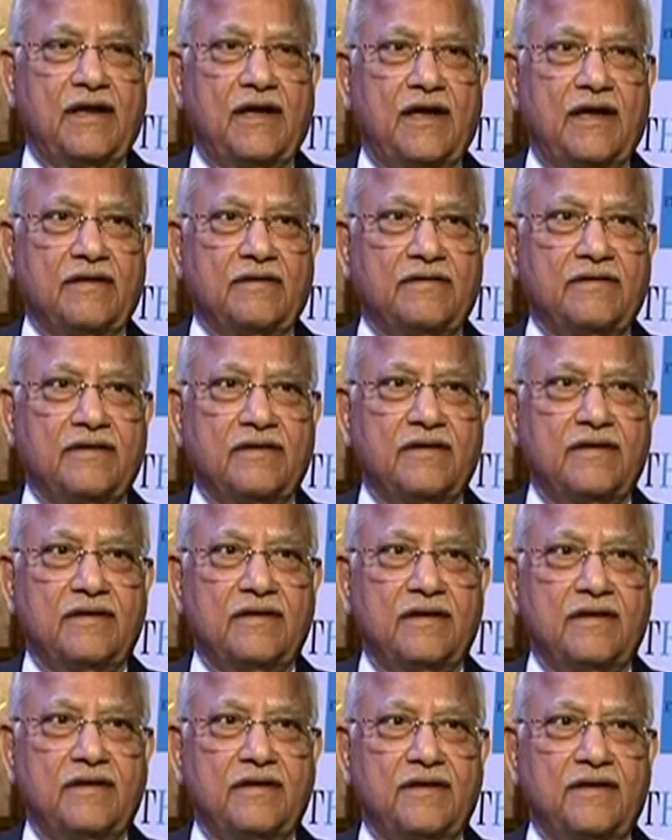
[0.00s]
does
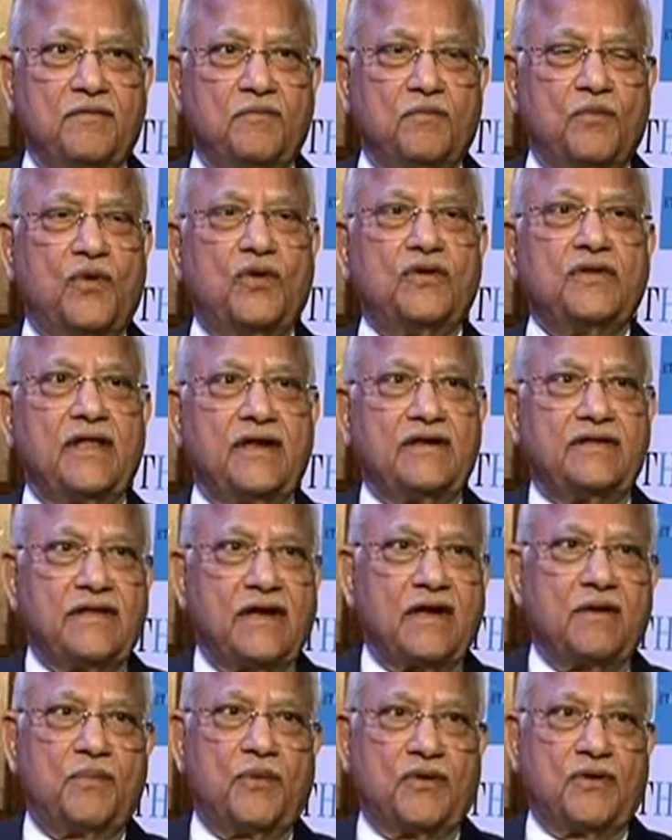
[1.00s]
more than
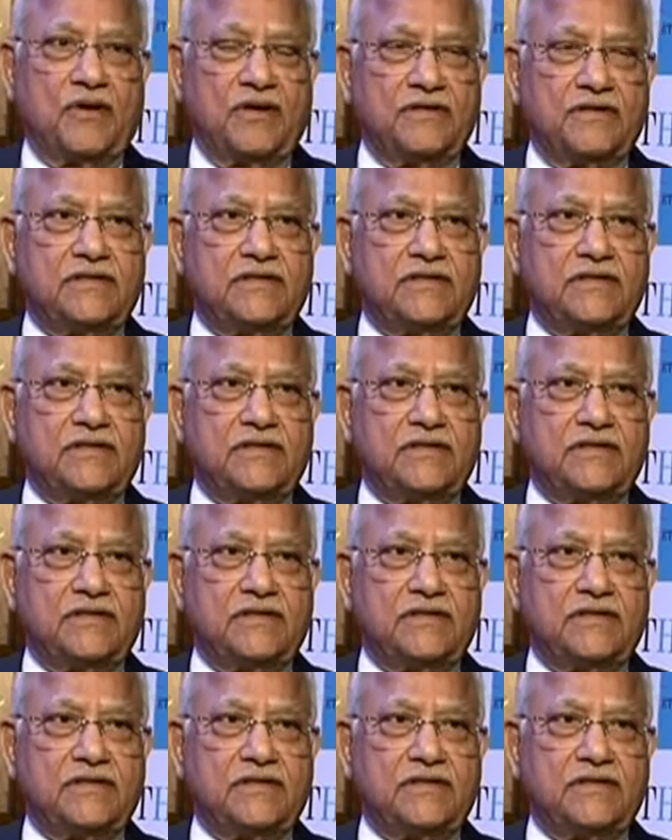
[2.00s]
Singapore.